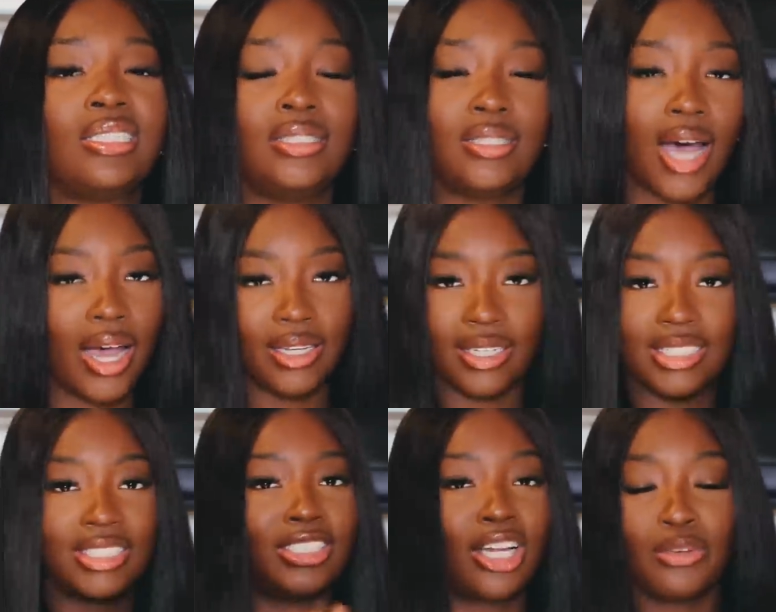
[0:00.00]
It's done.
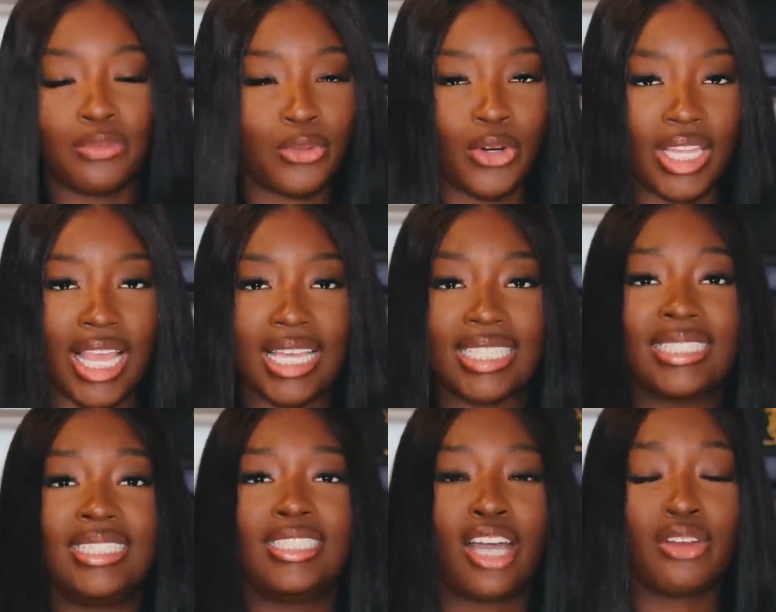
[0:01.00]
It's done for. Like
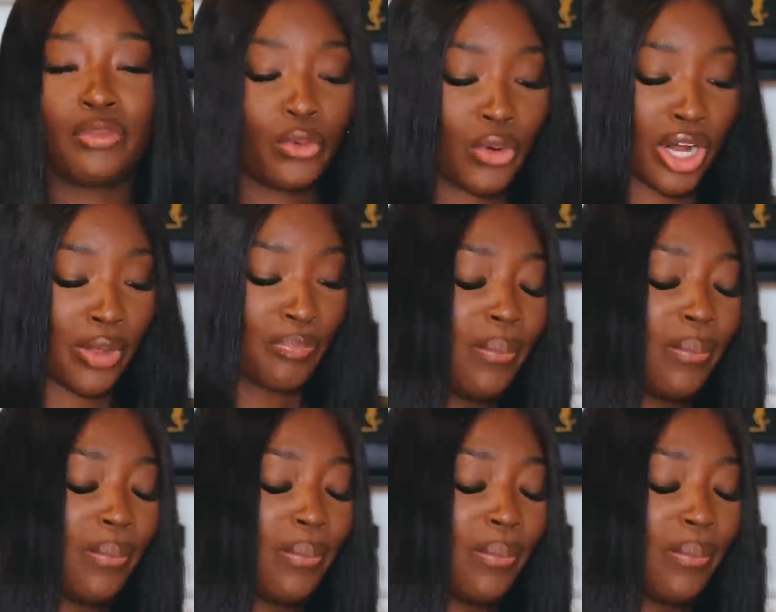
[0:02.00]
it's done for.